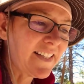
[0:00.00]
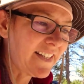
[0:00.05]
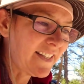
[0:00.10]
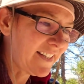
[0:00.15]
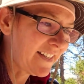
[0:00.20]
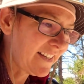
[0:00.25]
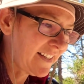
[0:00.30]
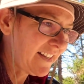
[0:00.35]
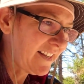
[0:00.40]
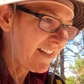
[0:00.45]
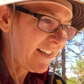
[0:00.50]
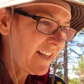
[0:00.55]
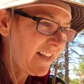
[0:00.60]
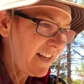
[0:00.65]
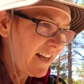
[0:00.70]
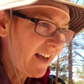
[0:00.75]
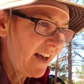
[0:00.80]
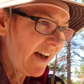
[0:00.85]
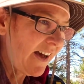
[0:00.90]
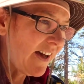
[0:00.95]

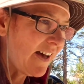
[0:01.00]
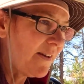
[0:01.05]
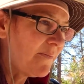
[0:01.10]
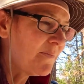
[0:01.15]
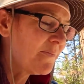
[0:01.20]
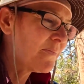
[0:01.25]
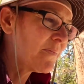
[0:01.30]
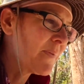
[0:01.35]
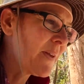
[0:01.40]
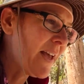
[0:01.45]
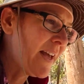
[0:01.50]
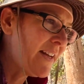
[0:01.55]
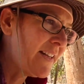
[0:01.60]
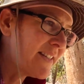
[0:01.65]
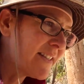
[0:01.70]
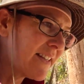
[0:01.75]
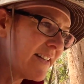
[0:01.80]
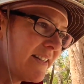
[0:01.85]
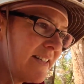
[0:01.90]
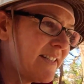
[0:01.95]
and
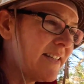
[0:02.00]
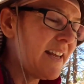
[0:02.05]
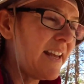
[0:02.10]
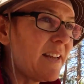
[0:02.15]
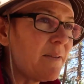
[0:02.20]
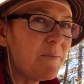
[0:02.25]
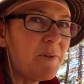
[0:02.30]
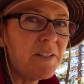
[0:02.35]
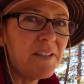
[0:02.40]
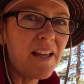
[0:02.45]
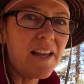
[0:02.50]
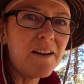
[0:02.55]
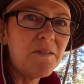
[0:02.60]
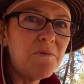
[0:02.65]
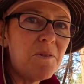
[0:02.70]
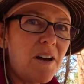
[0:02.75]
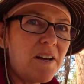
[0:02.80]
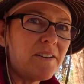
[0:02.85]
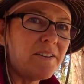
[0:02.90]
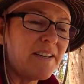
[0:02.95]
it's going to take me a lot of
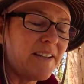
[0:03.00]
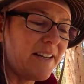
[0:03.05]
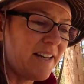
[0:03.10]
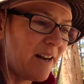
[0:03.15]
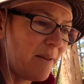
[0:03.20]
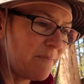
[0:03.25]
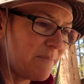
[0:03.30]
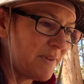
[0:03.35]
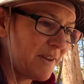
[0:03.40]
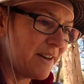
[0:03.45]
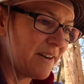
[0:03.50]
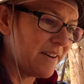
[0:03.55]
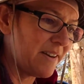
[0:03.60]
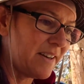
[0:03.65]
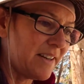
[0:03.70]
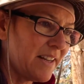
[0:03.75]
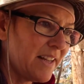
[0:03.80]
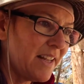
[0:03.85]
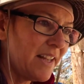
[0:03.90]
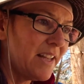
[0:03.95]
water to get up there.